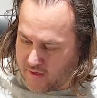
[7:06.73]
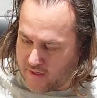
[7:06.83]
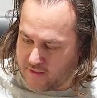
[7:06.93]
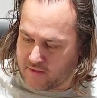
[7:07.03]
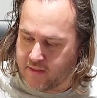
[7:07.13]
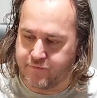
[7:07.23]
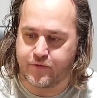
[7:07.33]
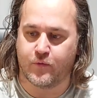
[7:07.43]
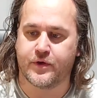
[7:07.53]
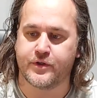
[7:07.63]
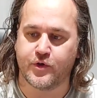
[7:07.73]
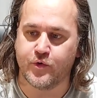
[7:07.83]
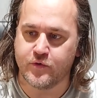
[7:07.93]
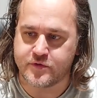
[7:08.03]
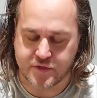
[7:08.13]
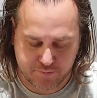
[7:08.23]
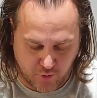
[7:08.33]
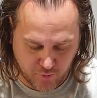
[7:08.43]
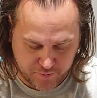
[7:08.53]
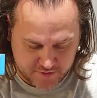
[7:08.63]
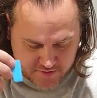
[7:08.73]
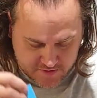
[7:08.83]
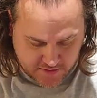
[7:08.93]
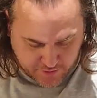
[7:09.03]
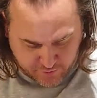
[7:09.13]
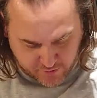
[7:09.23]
and if you want to use the small pieces, I